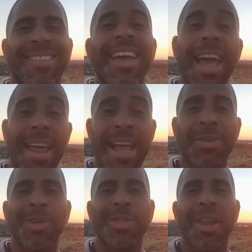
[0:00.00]
And that's
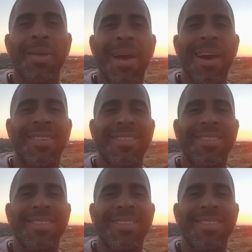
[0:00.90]
what it's all about.